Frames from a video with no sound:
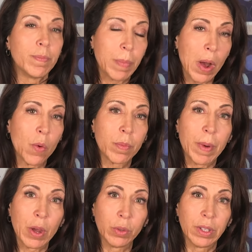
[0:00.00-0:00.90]
powered
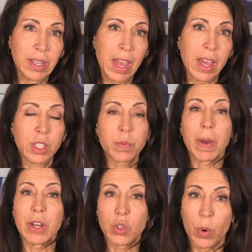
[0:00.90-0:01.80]
by only gas
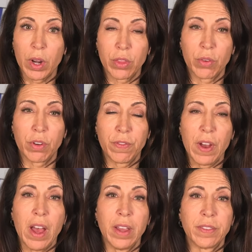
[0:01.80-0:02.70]
by
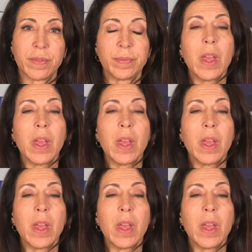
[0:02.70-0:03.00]
2035.